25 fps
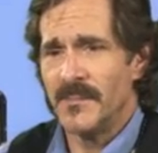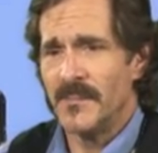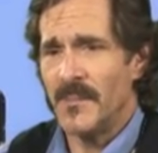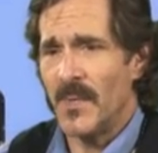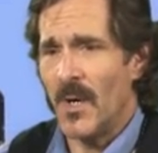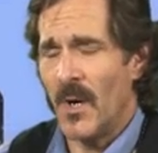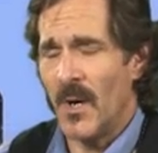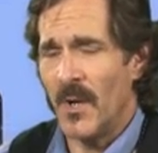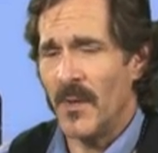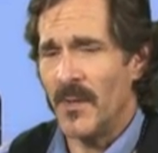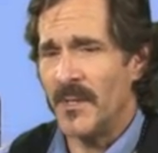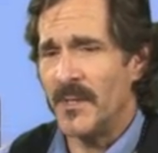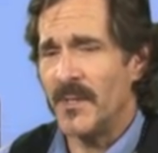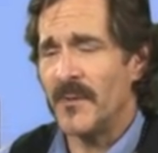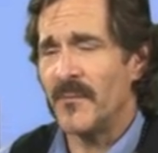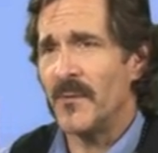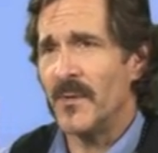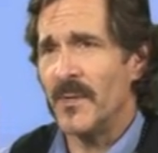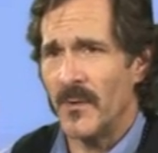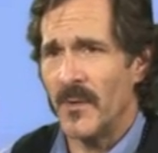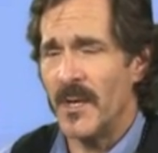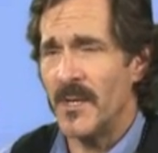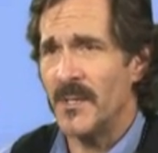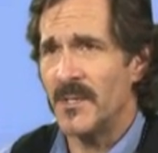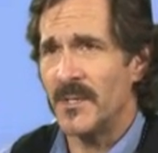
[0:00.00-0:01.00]
all the
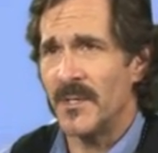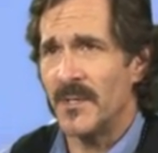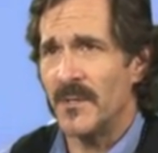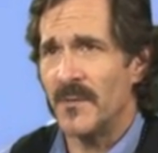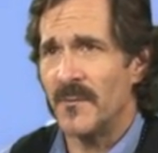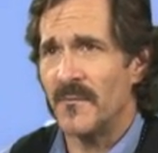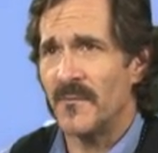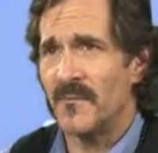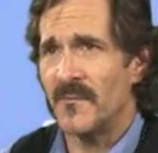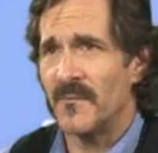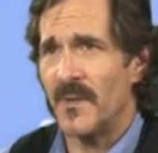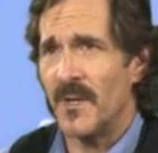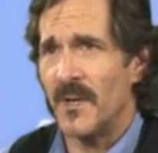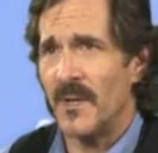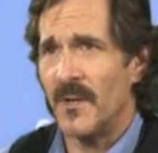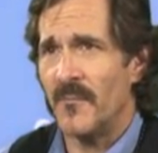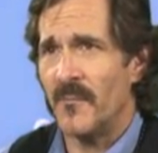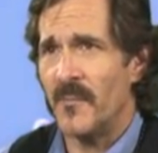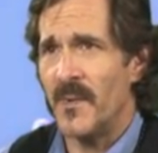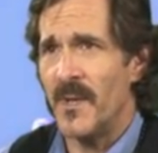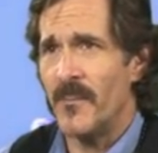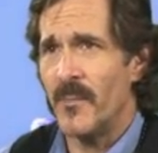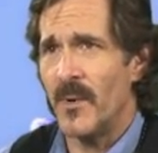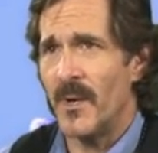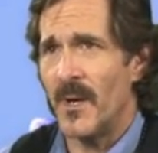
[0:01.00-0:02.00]
different of
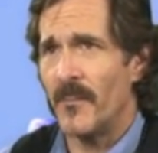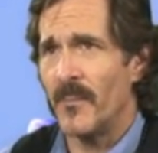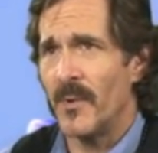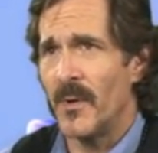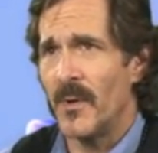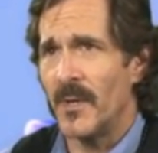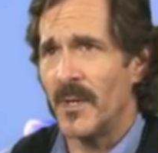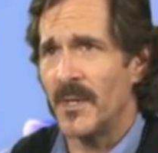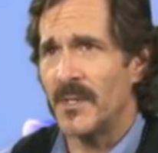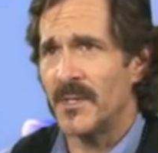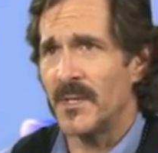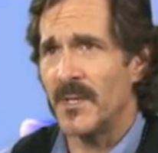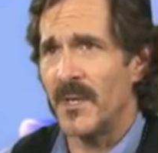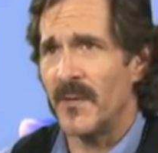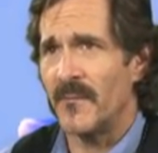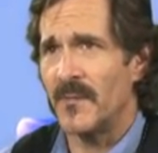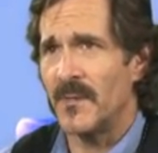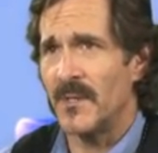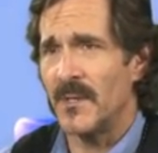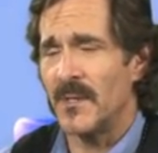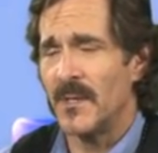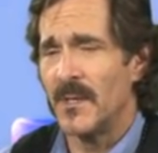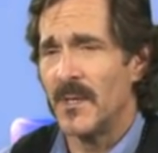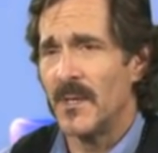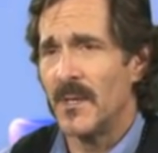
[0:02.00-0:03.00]
people uploading stuff
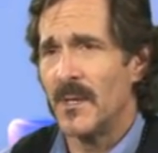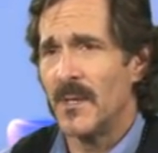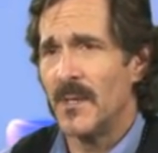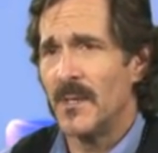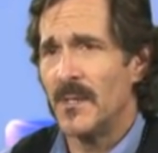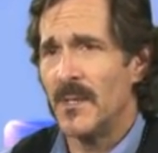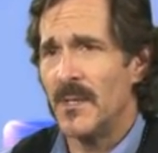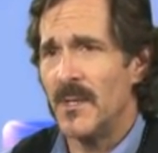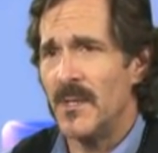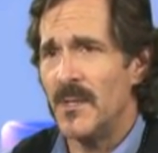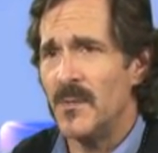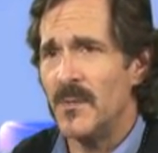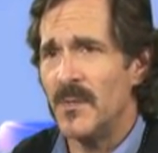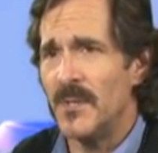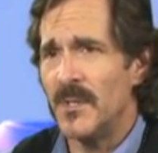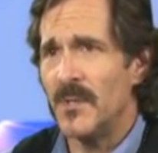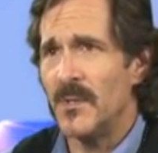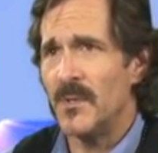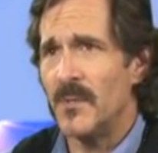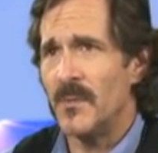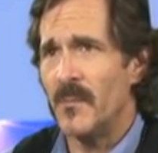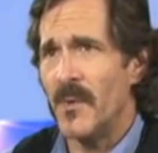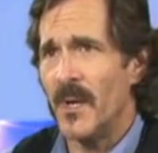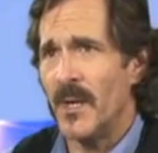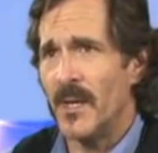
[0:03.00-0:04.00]
to
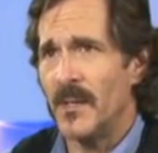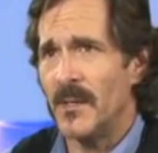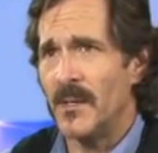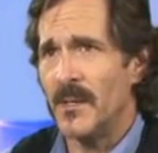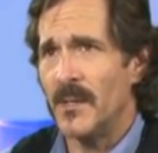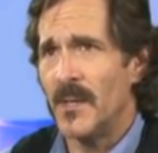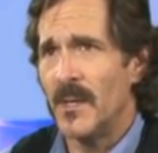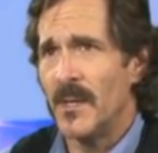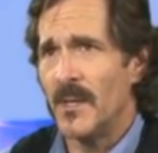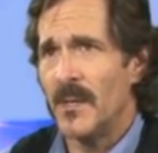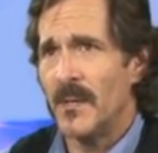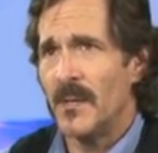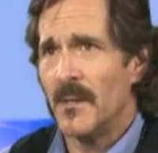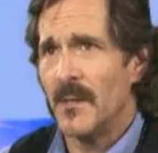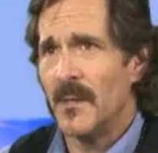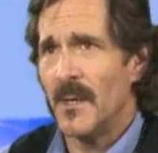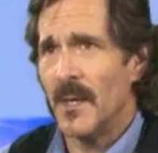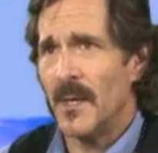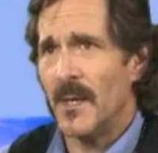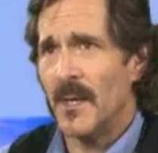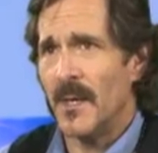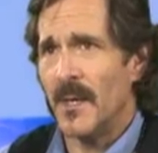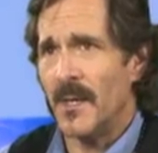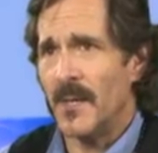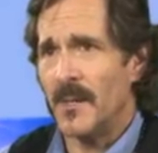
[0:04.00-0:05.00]
YouTube and
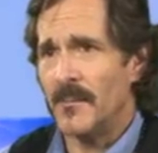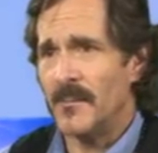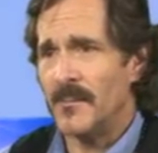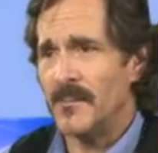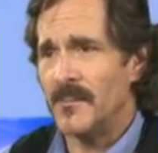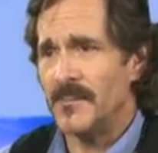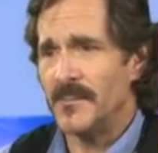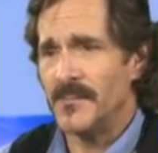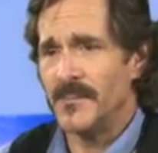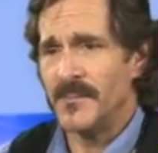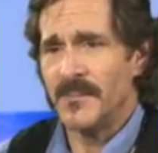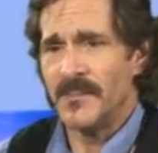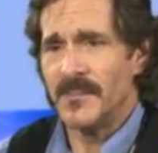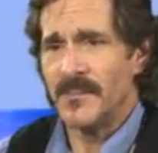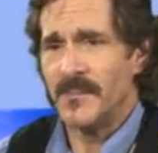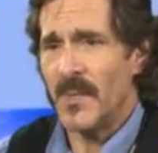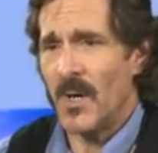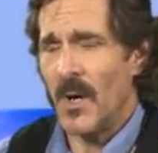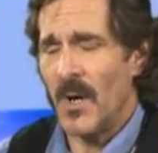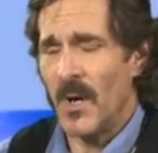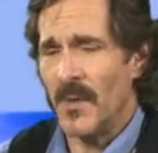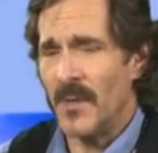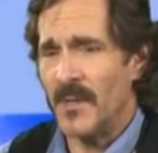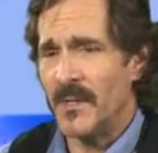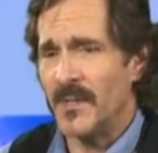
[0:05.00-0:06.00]

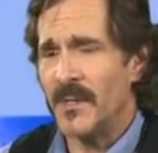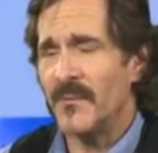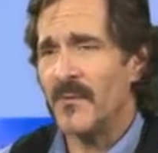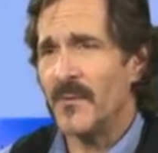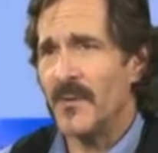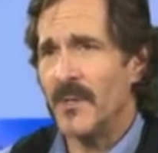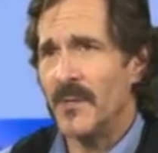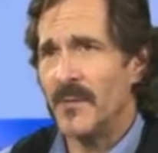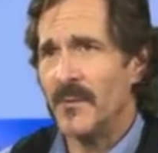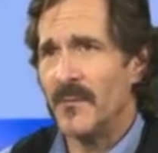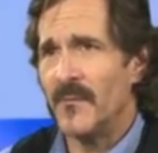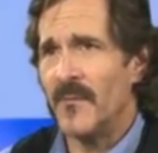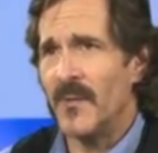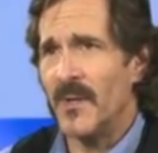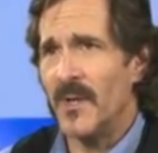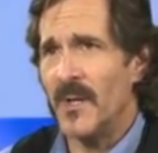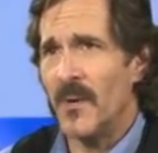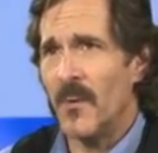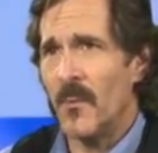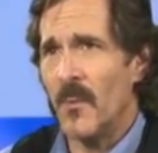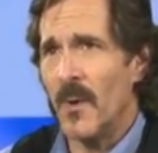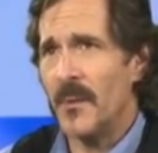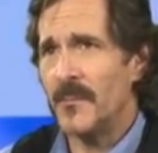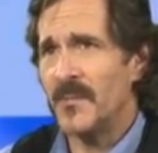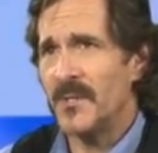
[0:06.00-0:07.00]
all the different video
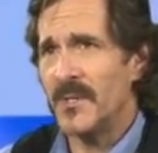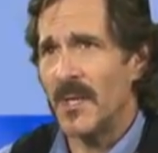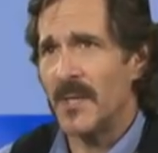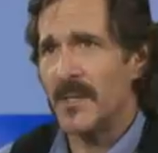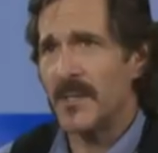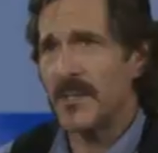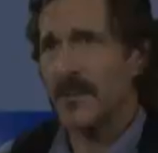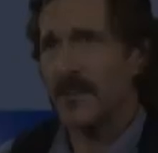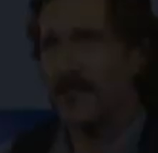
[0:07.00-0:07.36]
websites.